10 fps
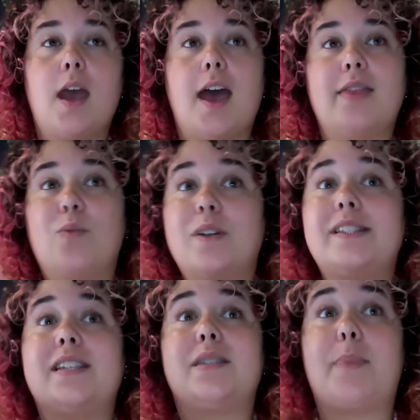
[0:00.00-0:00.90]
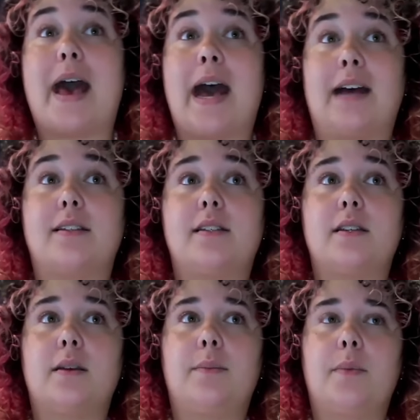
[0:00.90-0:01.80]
And then once it's passed,